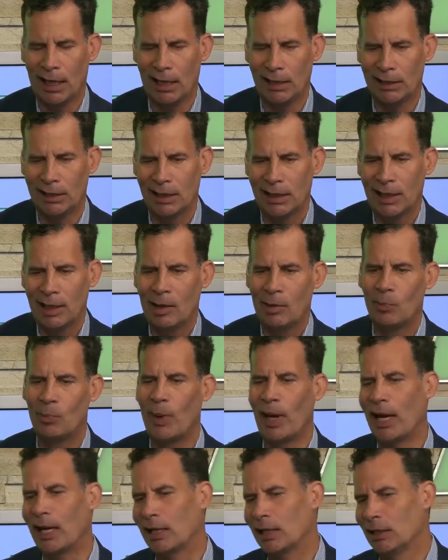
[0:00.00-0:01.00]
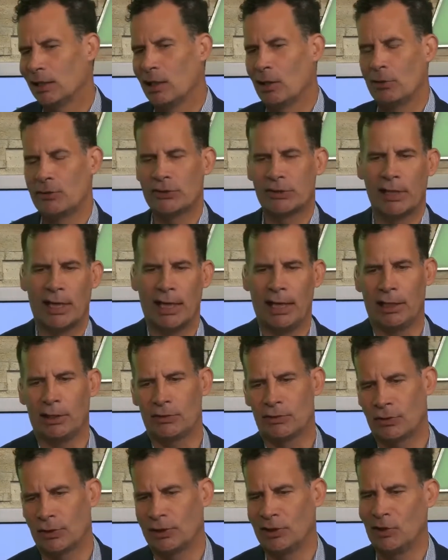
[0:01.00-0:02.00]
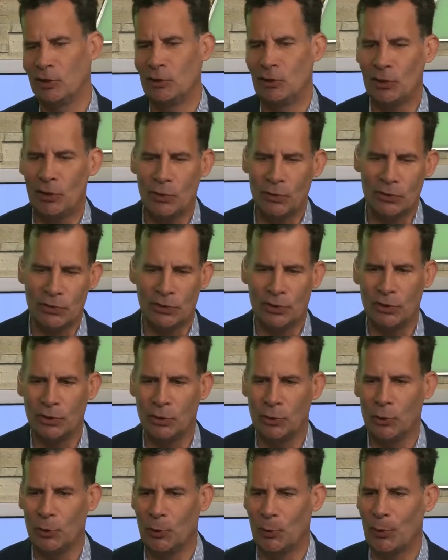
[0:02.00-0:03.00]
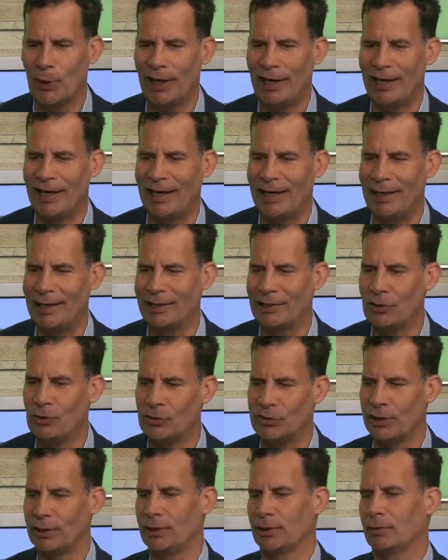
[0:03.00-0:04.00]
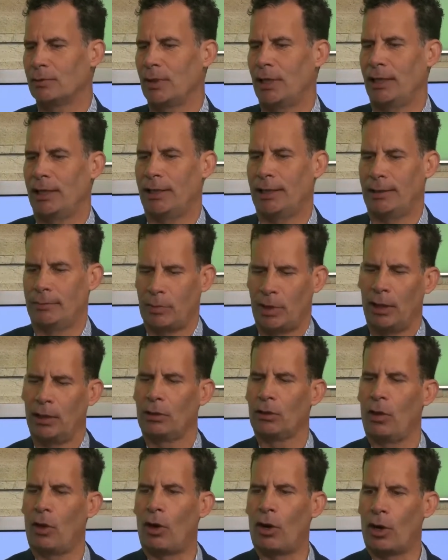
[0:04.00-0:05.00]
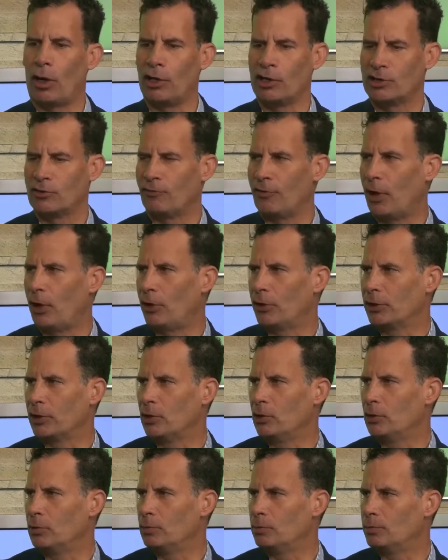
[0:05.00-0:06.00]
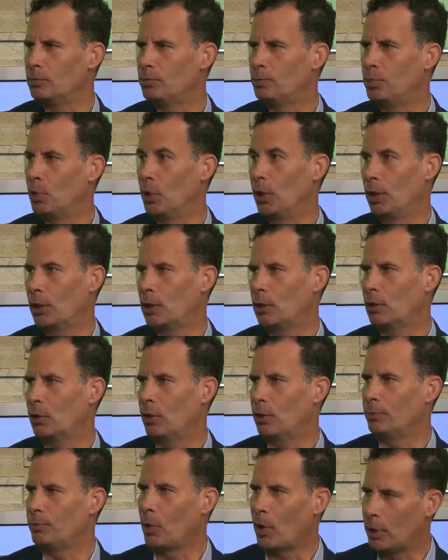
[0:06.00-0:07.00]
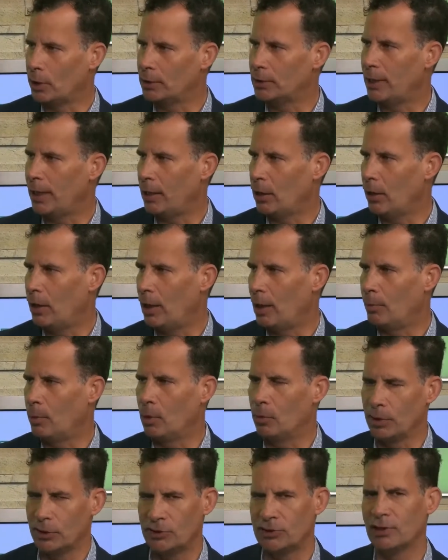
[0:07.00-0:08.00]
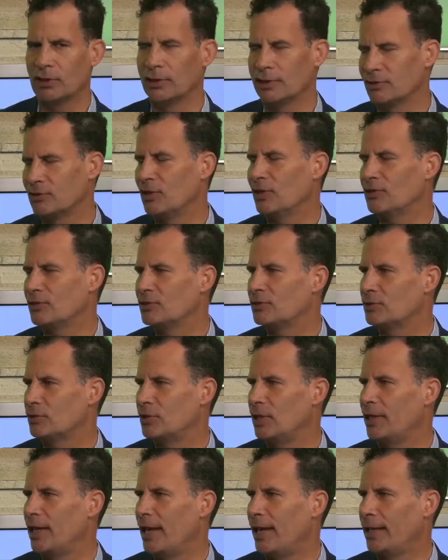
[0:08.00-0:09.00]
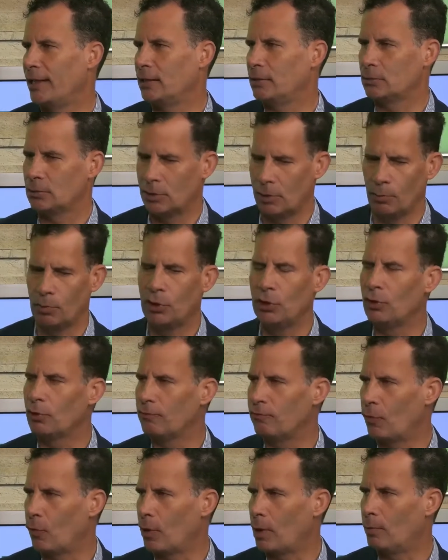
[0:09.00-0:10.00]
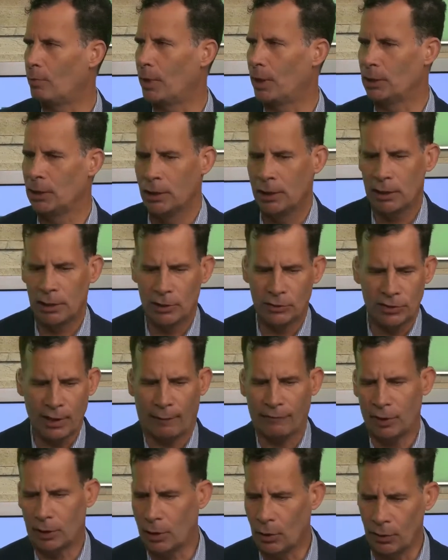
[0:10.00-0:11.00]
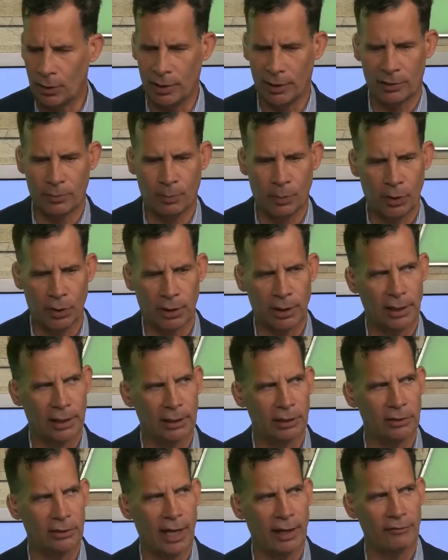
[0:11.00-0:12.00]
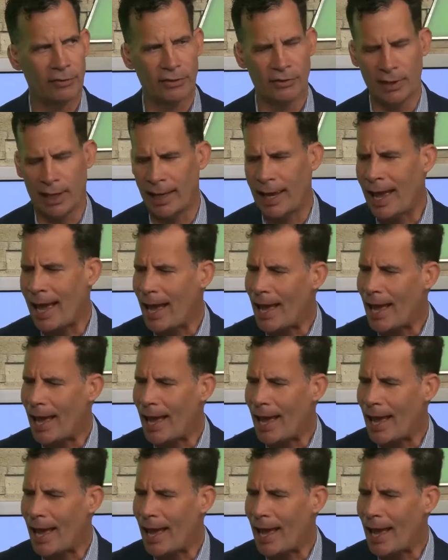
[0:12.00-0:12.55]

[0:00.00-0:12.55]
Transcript: And back in those days, you used to use a large volume book called Martindale-Hubbell, which still exists today in computer form, but you used to have to go in this book and you'd have to say,